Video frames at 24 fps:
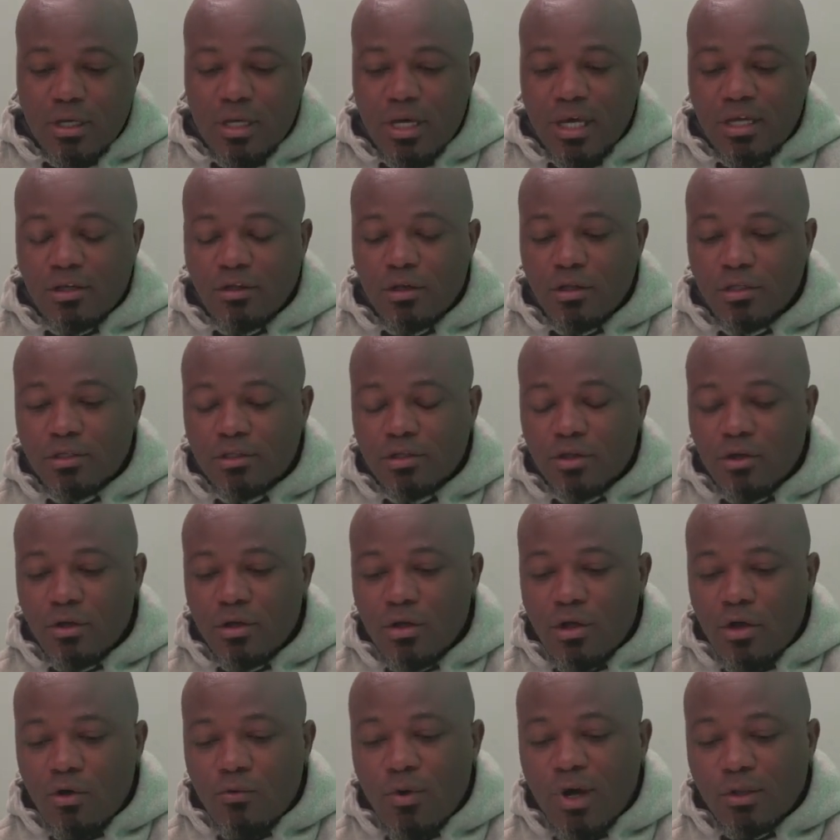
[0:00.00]
and also
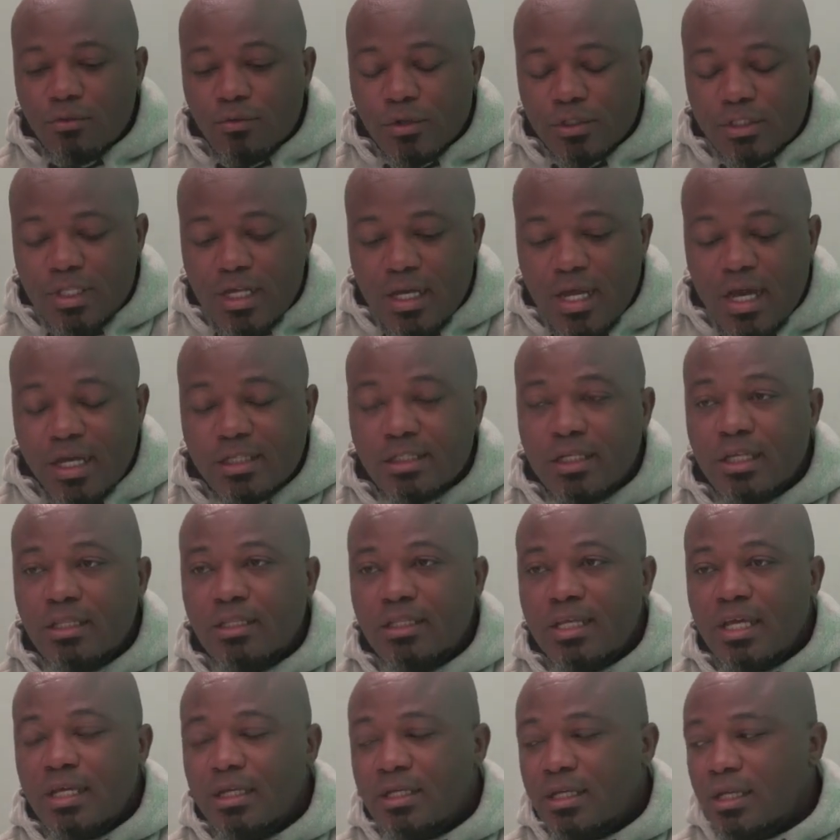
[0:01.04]
what was the action
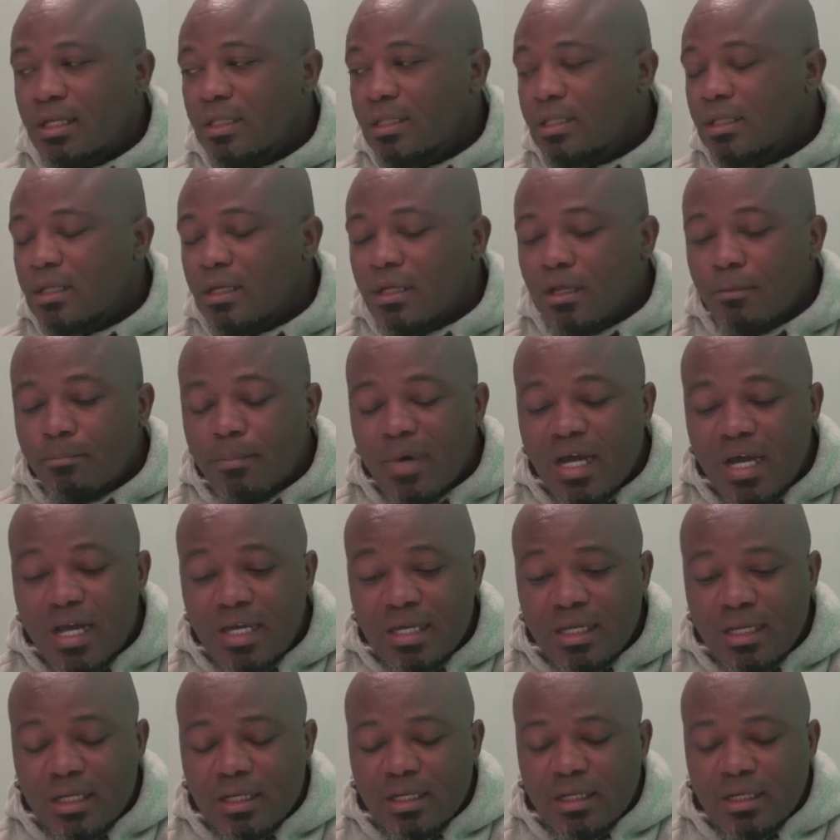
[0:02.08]
taken by